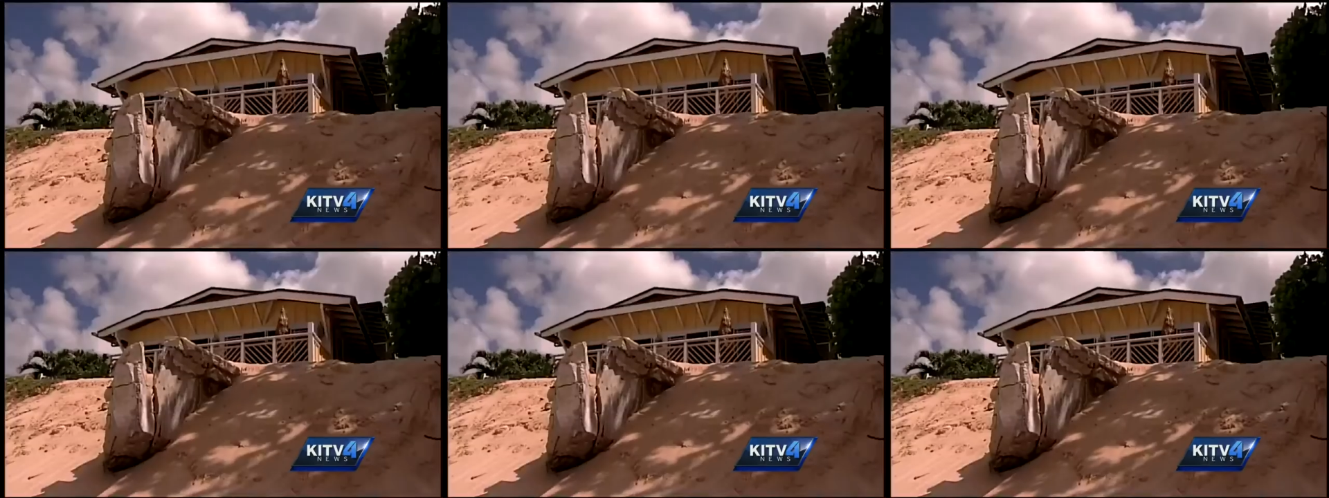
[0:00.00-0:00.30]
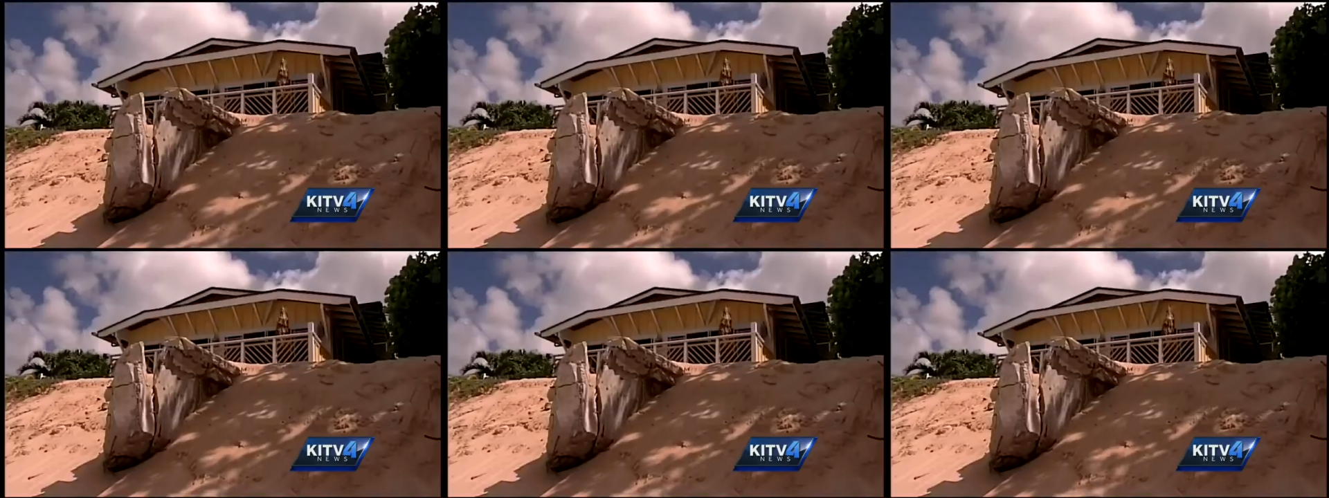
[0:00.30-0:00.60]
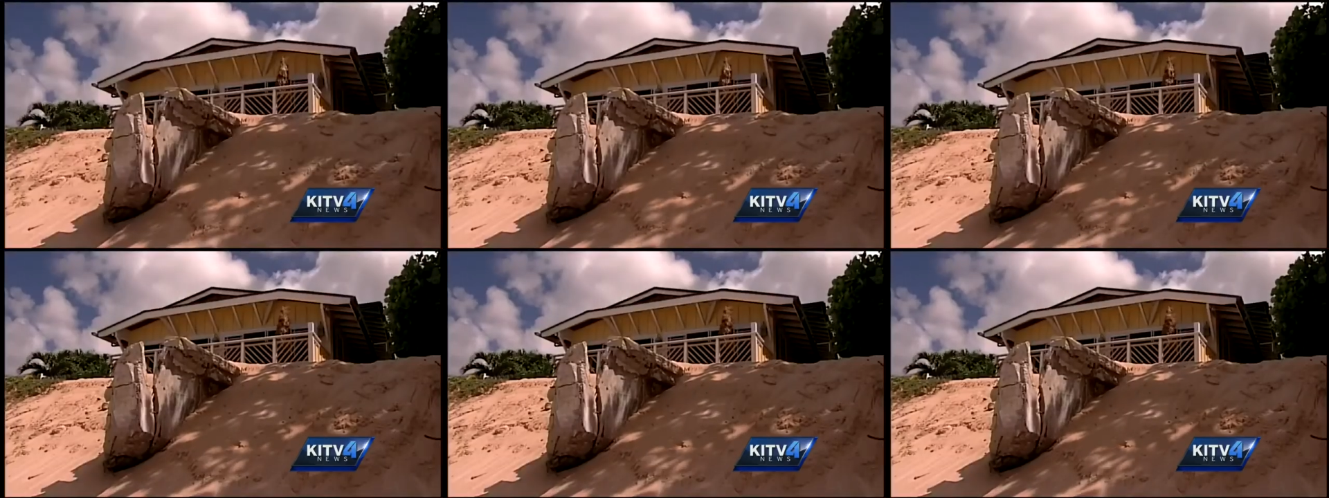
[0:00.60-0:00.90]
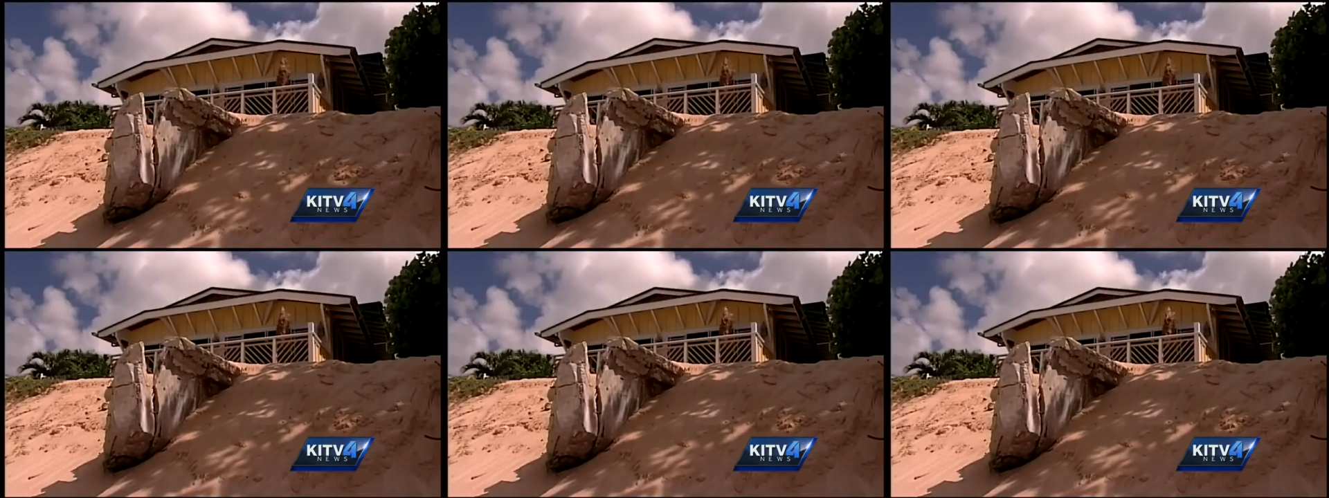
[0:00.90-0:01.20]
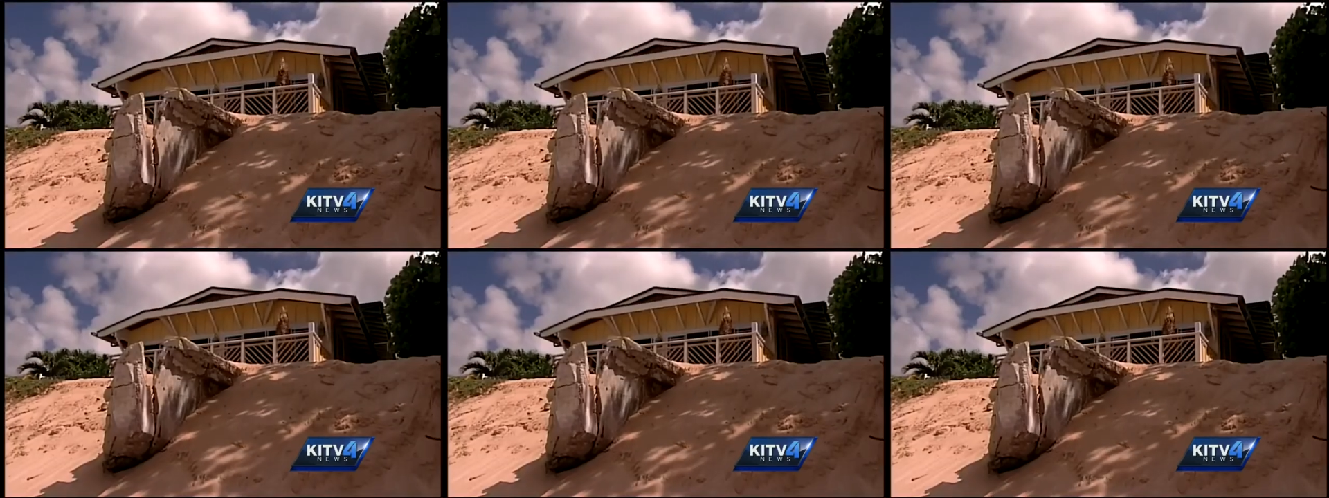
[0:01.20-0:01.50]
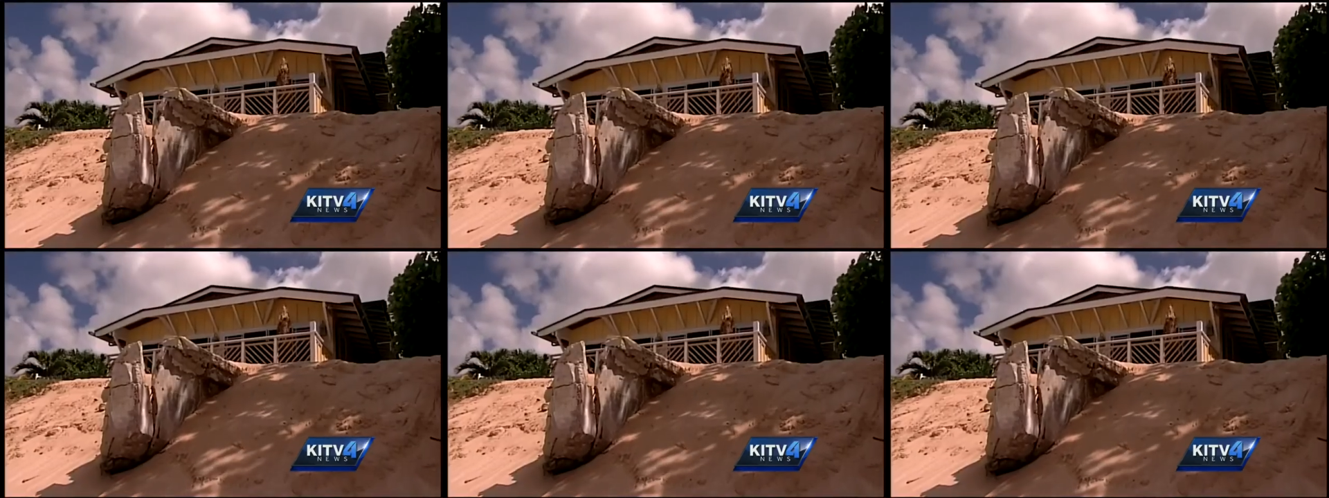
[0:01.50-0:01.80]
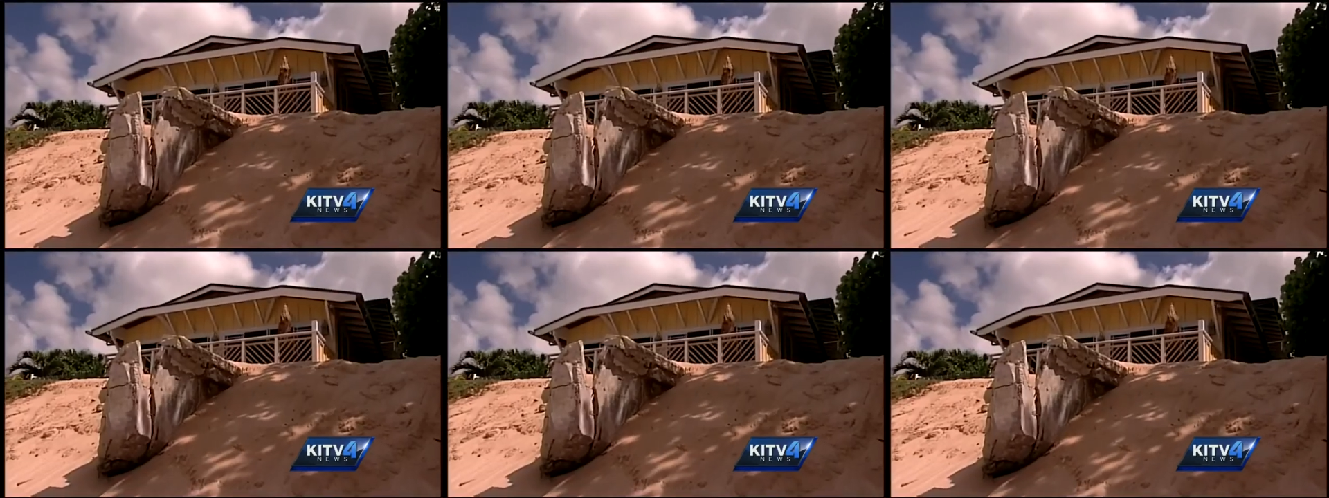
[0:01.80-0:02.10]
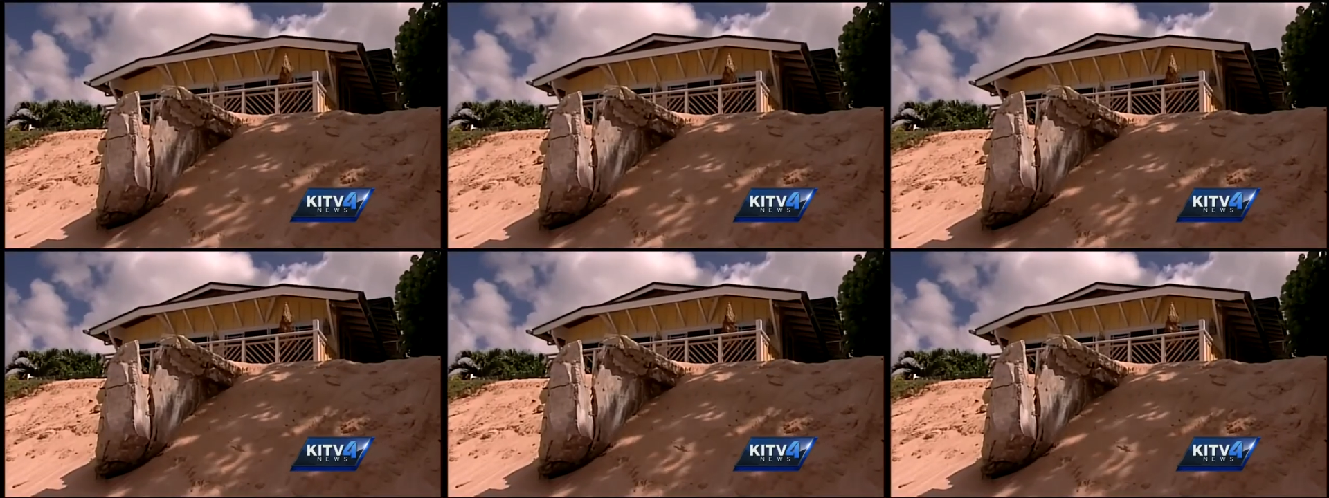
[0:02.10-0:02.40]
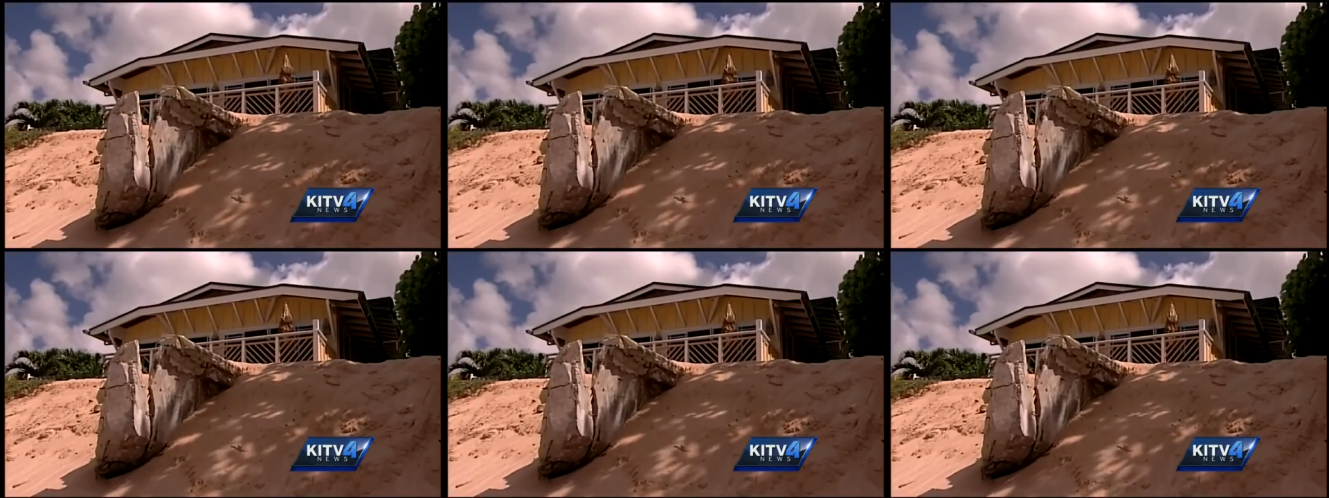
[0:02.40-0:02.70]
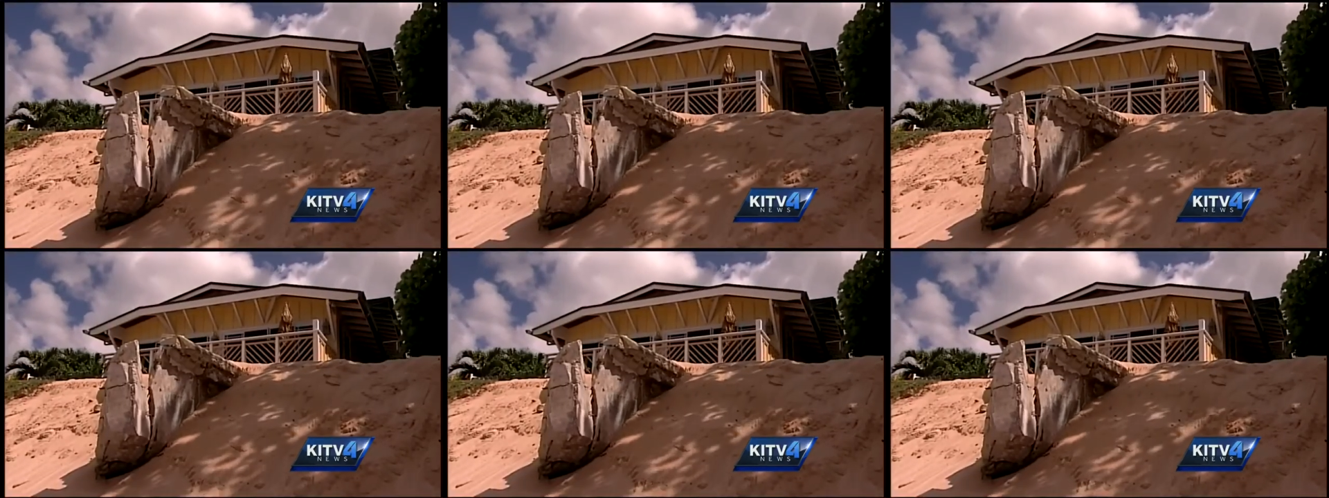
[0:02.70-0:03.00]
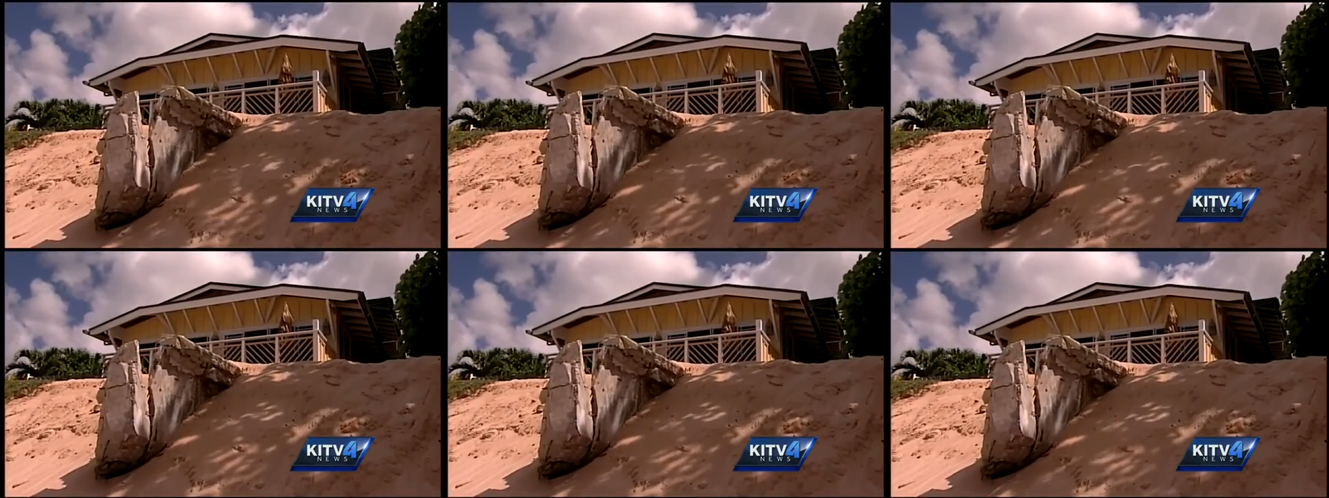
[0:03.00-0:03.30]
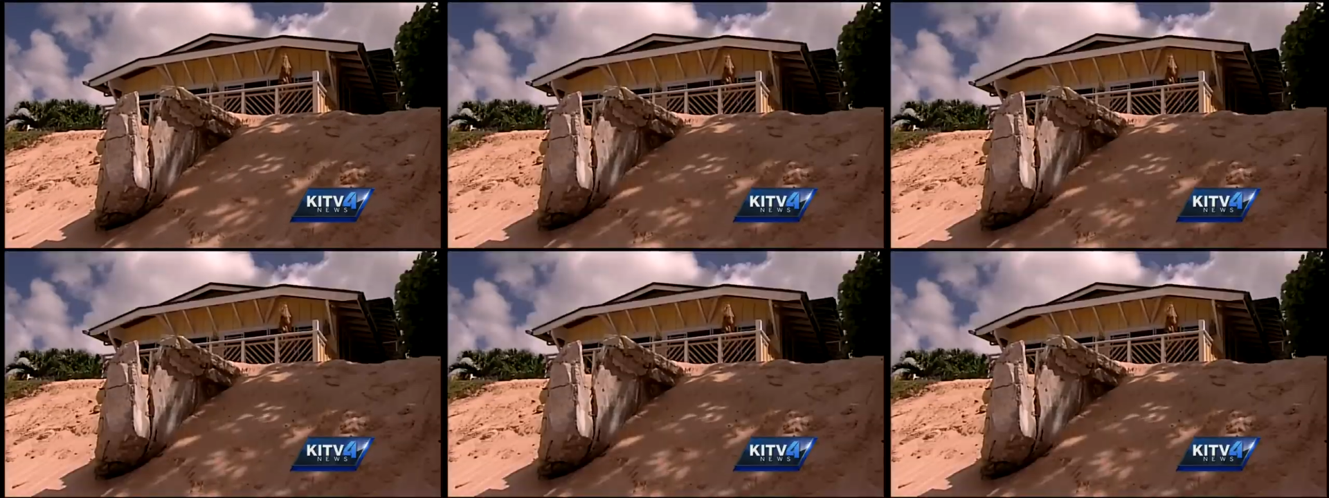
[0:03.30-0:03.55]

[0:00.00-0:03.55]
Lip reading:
Nobody's mouth can be seen.